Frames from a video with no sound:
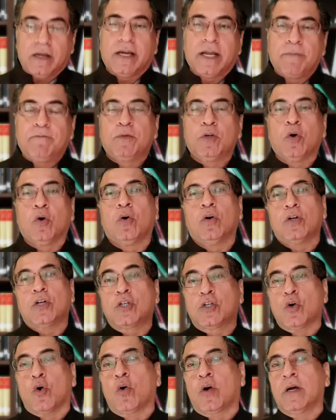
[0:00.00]
crypto
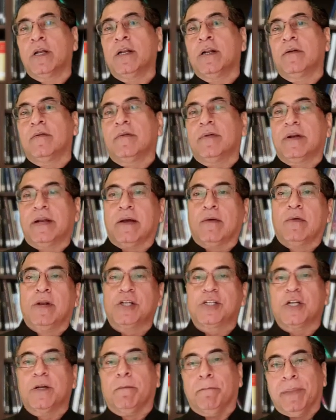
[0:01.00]
token
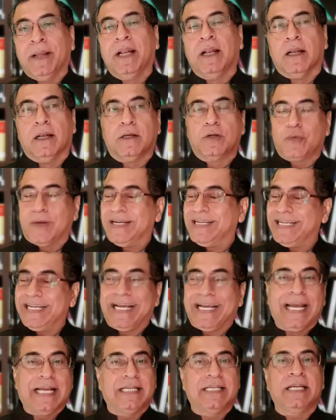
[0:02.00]
regulation bill
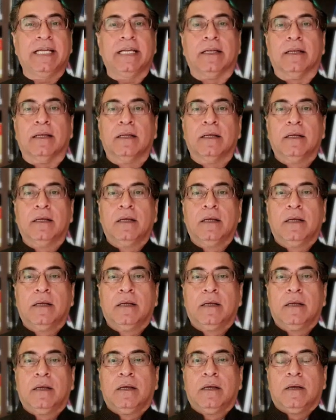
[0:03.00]
2018,
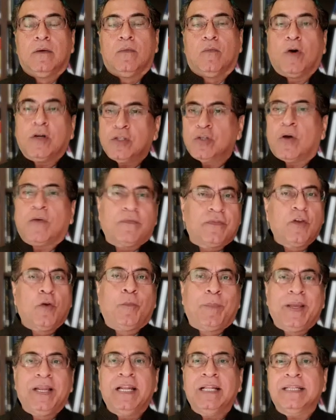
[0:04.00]
was of the
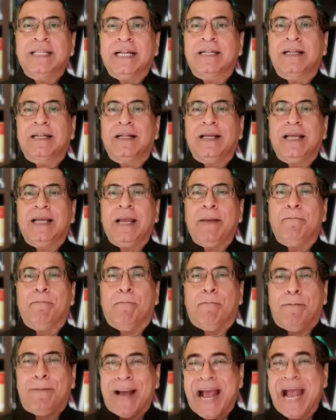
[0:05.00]
opinion that a
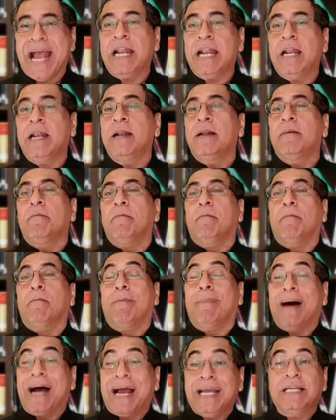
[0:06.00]
ban
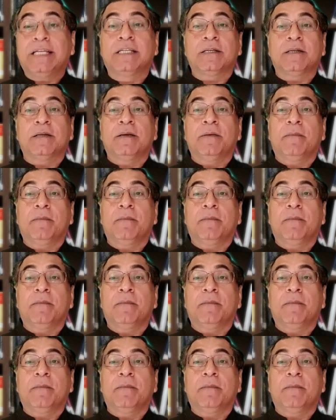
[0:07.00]
on